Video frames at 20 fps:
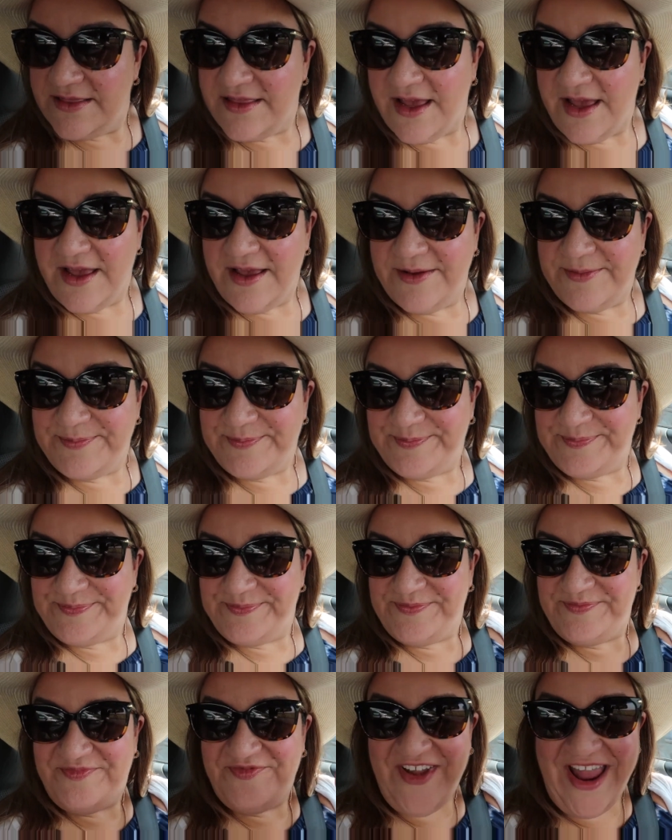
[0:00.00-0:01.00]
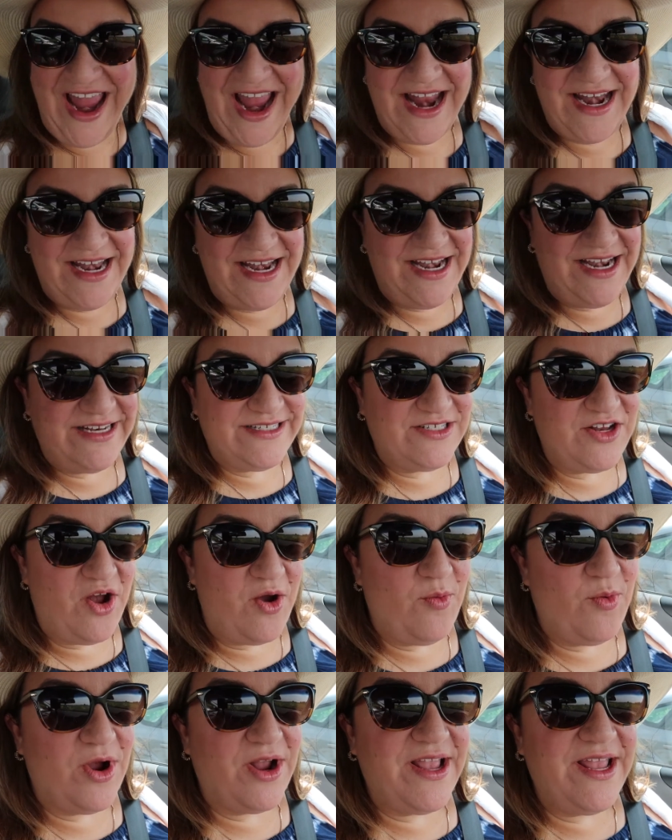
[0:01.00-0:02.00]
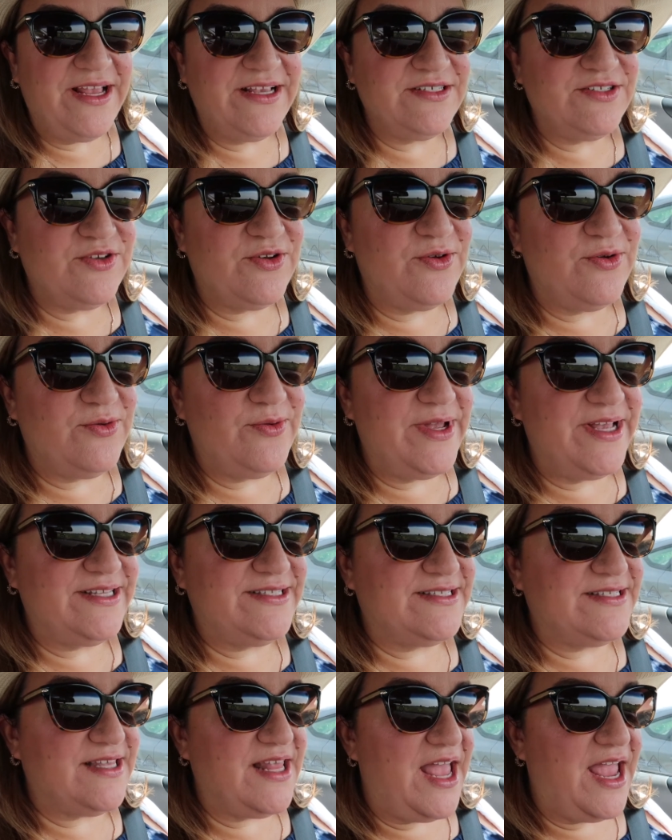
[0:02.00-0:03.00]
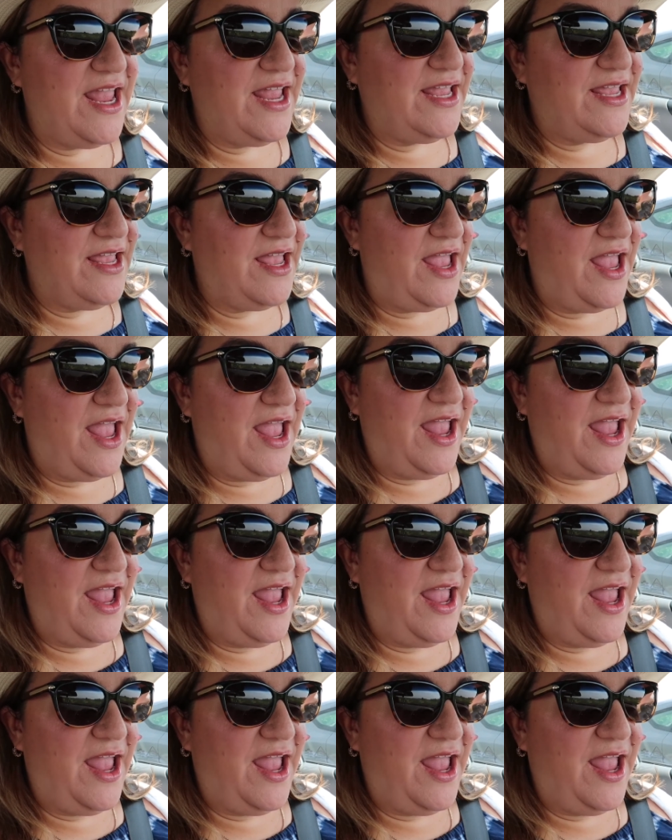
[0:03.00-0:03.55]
the fan and it's not working so it's like